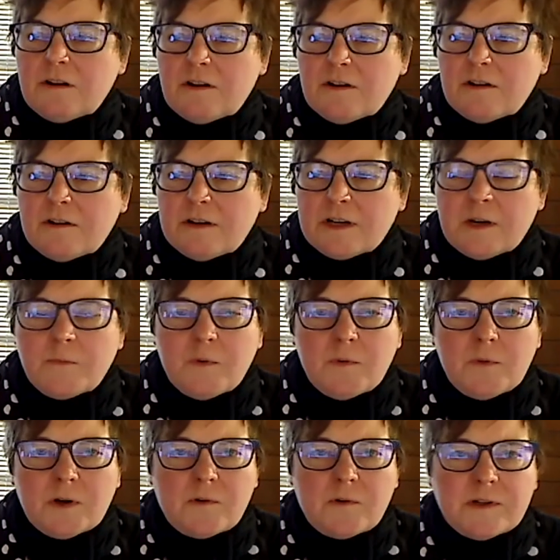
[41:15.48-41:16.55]
are a couple
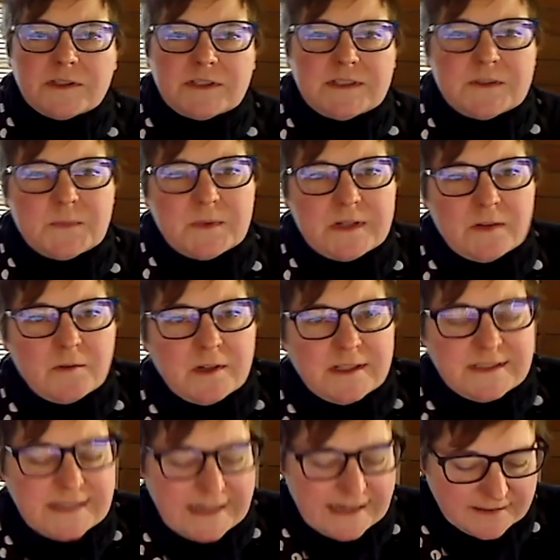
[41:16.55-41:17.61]
more questions, but I wanted
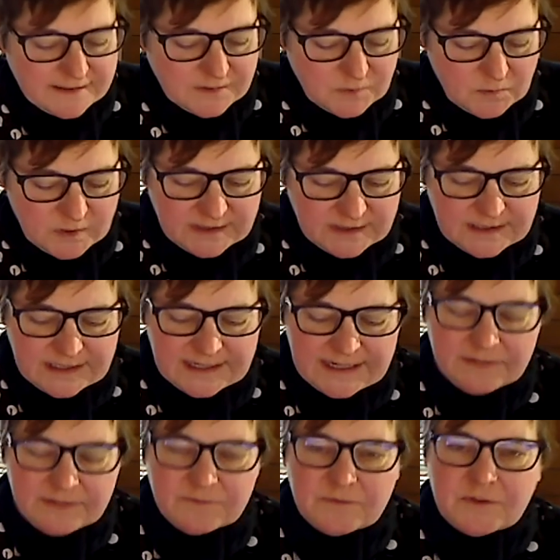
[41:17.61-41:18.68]
to ask one that I
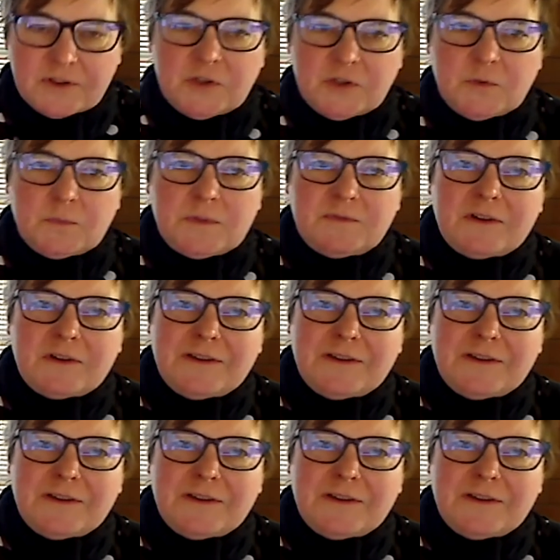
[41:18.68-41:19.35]
had for you before I